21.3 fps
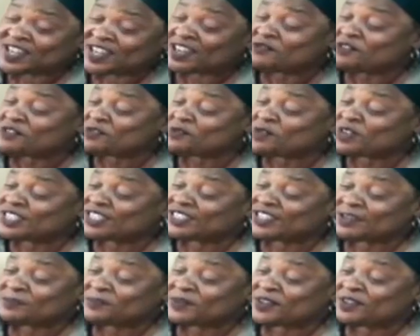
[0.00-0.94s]
everyone is
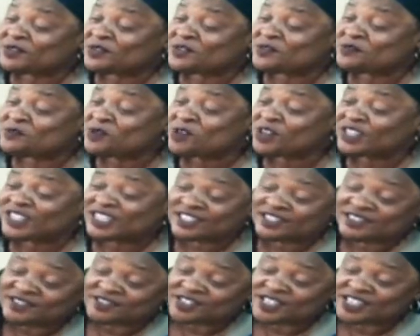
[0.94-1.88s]
happy you've worn
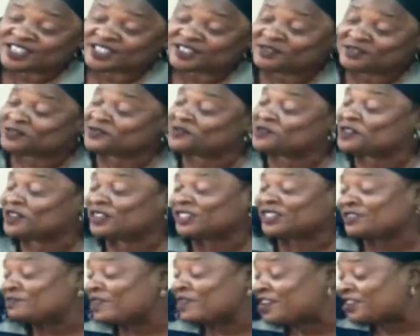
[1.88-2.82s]
this dress, you've
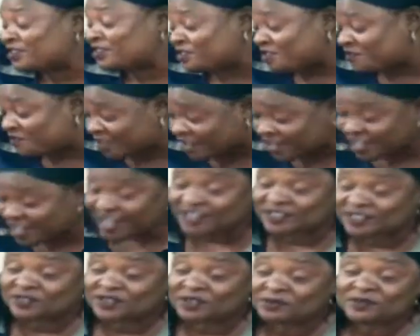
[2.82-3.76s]
gotten married to a very
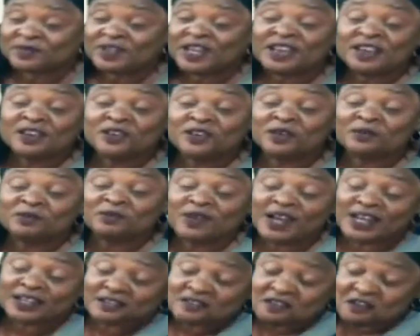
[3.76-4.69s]
handsome young
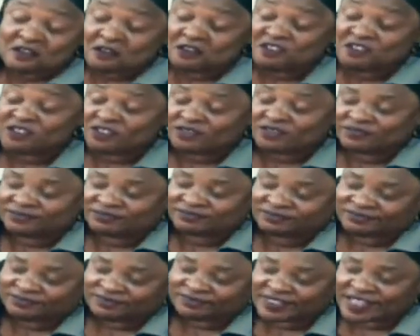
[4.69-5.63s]
man. No.
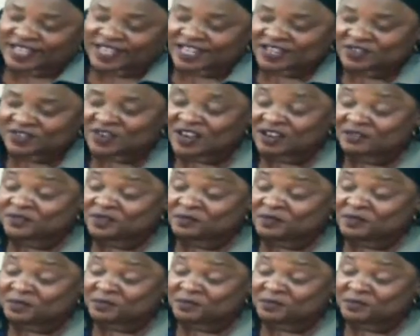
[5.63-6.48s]
You have to be a